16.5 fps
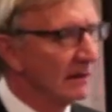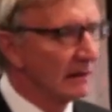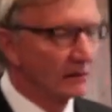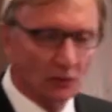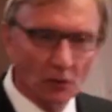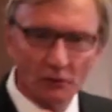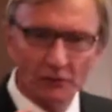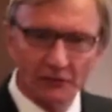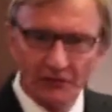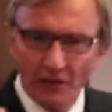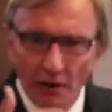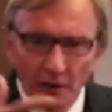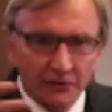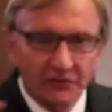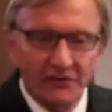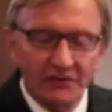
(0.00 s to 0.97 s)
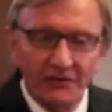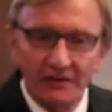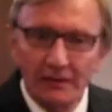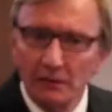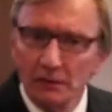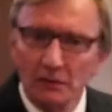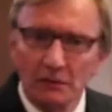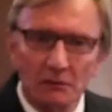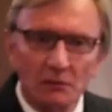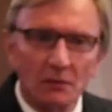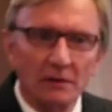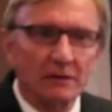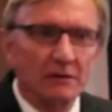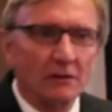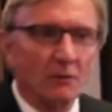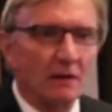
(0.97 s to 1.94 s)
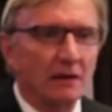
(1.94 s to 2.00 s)
And a local scholar, she's here,
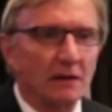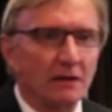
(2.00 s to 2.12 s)
where